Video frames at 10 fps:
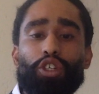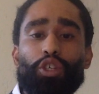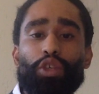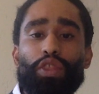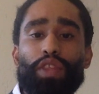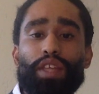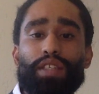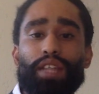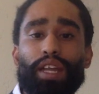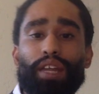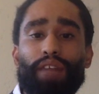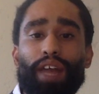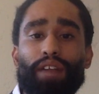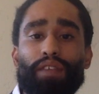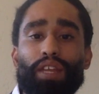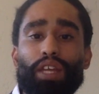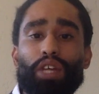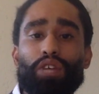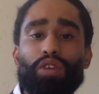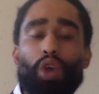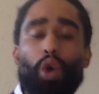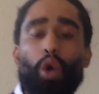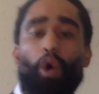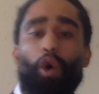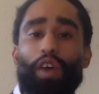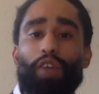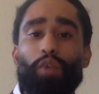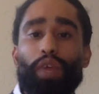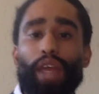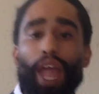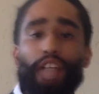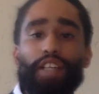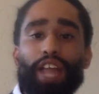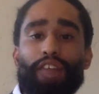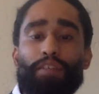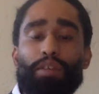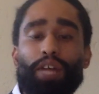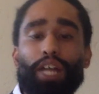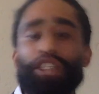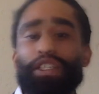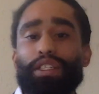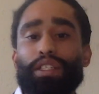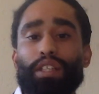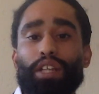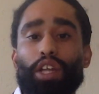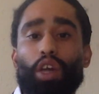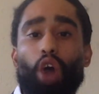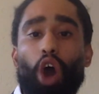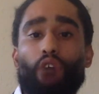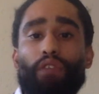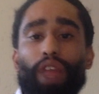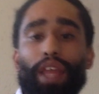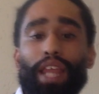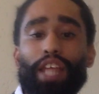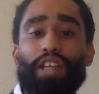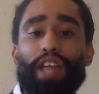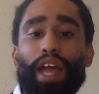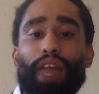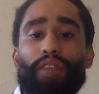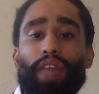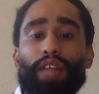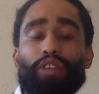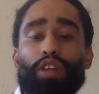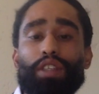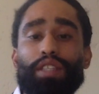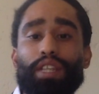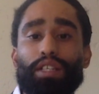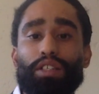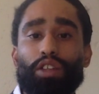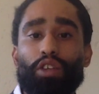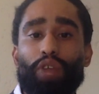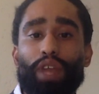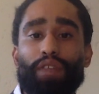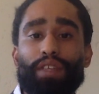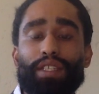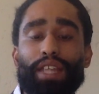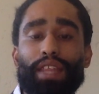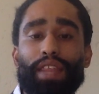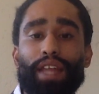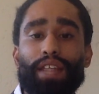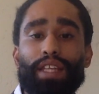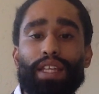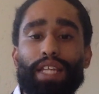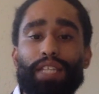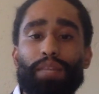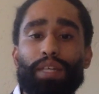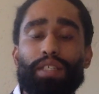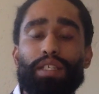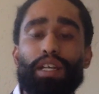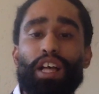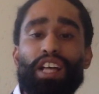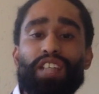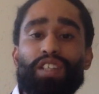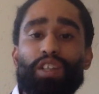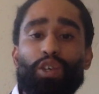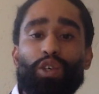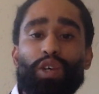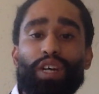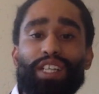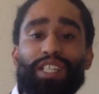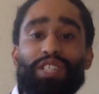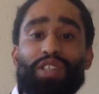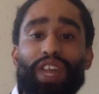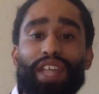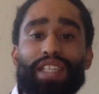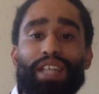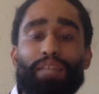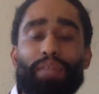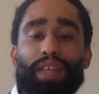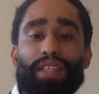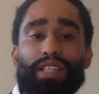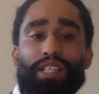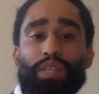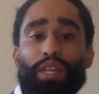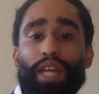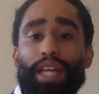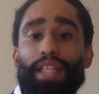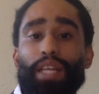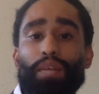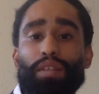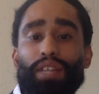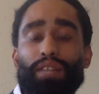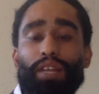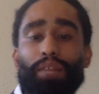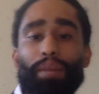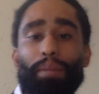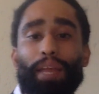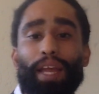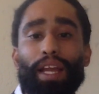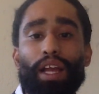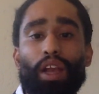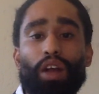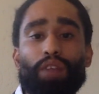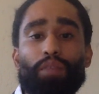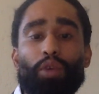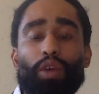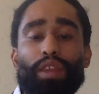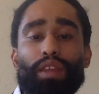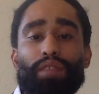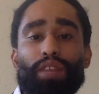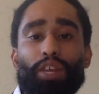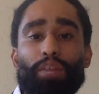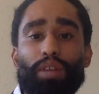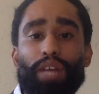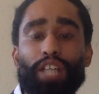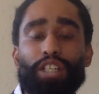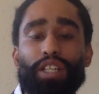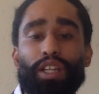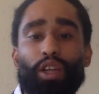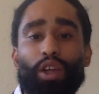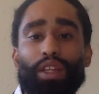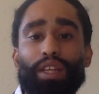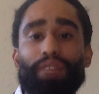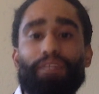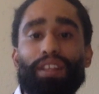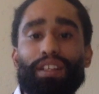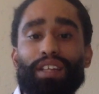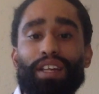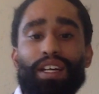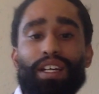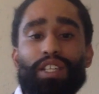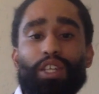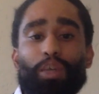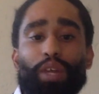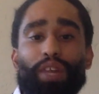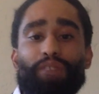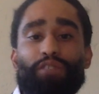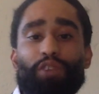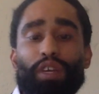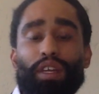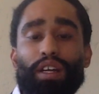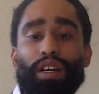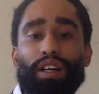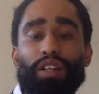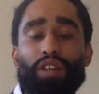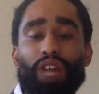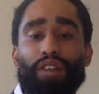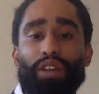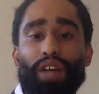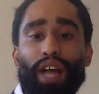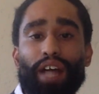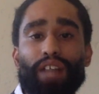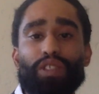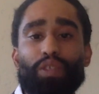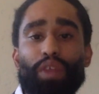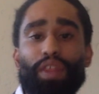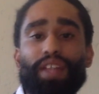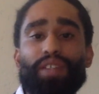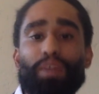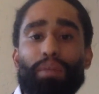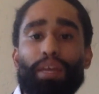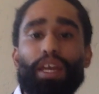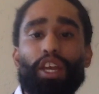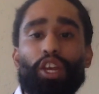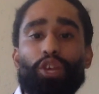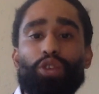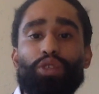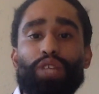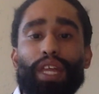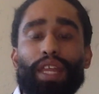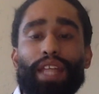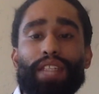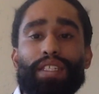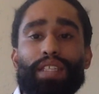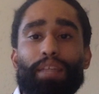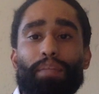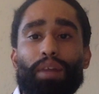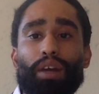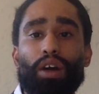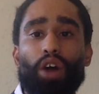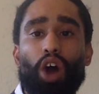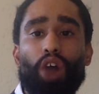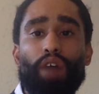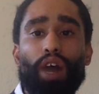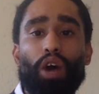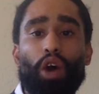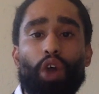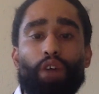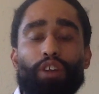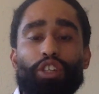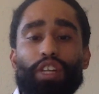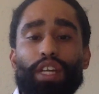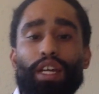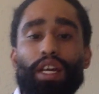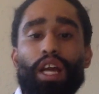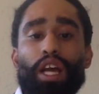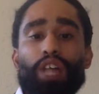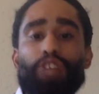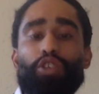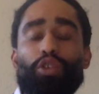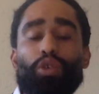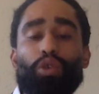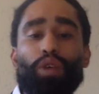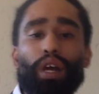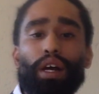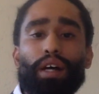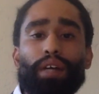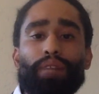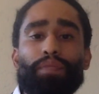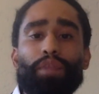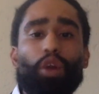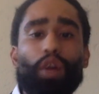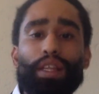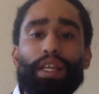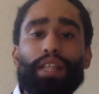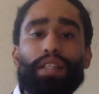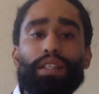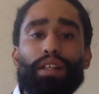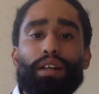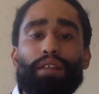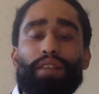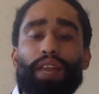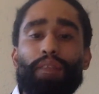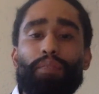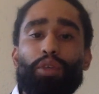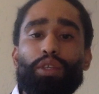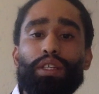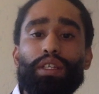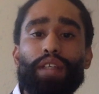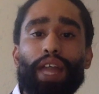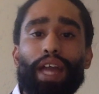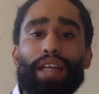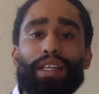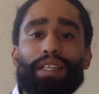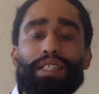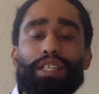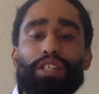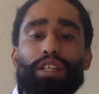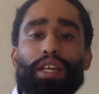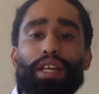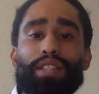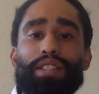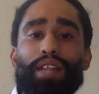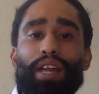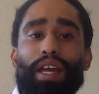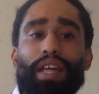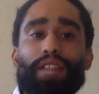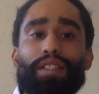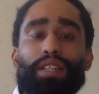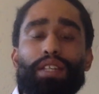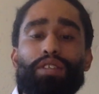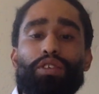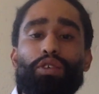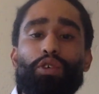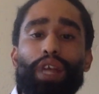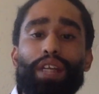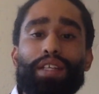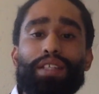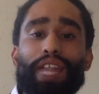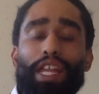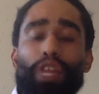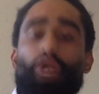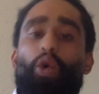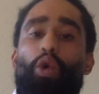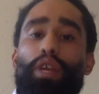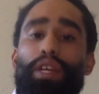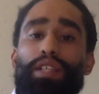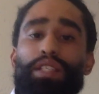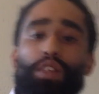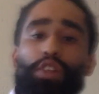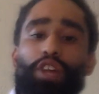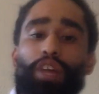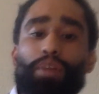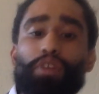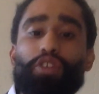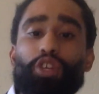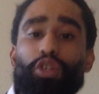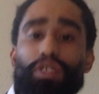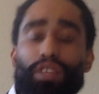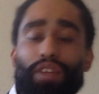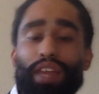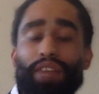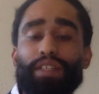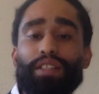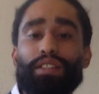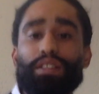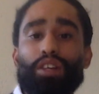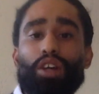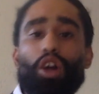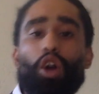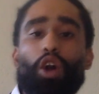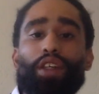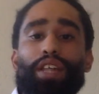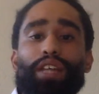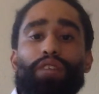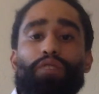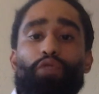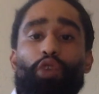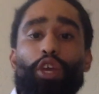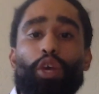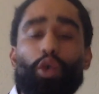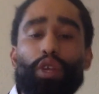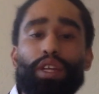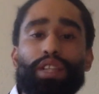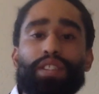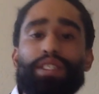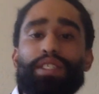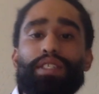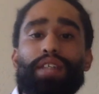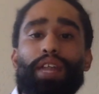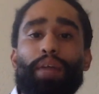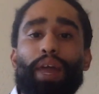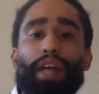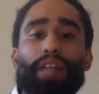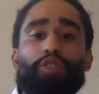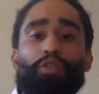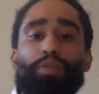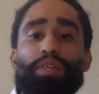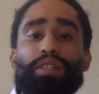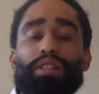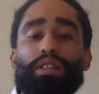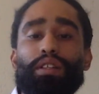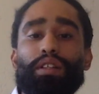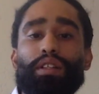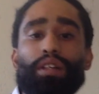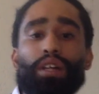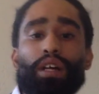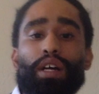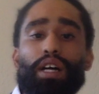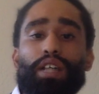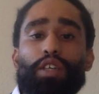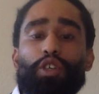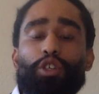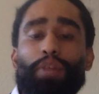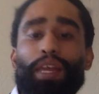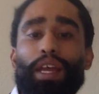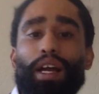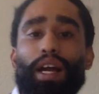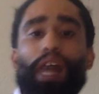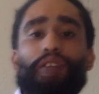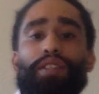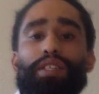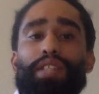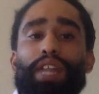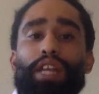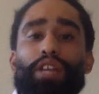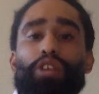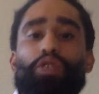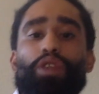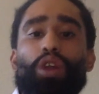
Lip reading: short 30-second viral videos, or if we actually have a production of that and actually have that content relevant in that space. So just a heads up that 2018 will definitely be playing a lot more in the video production and content field. So we're looking forward to having you guys with us when we do take that step of our journey. So content very important, and essentially it's you understanding your audience so that you can produce the relevant content for your audience. It's the same as your personal social media accounts, is that